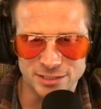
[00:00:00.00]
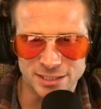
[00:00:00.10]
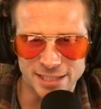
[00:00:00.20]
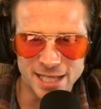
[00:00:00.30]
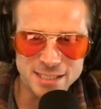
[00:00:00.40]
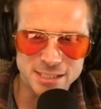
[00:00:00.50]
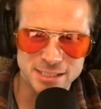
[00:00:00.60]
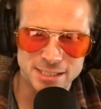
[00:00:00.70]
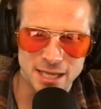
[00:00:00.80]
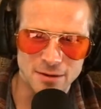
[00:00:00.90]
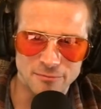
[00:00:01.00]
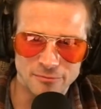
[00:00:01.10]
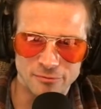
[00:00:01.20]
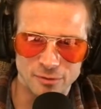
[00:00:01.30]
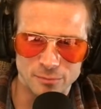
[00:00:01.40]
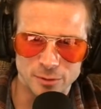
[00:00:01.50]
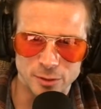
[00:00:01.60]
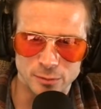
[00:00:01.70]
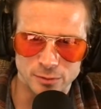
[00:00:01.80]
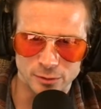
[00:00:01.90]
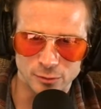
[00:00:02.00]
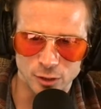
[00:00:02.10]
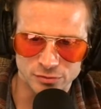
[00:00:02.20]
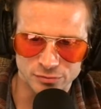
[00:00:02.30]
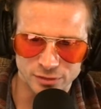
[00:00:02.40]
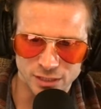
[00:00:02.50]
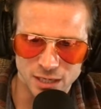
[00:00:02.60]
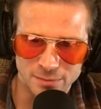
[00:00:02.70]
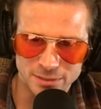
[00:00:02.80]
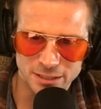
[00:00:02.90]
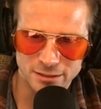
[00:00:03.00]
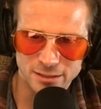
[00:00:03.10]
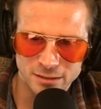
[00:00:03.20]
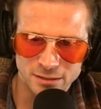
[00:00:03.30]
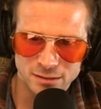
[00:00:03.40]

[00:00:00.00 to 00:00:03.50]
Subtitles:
did that stem from doing the CrossFit commentary?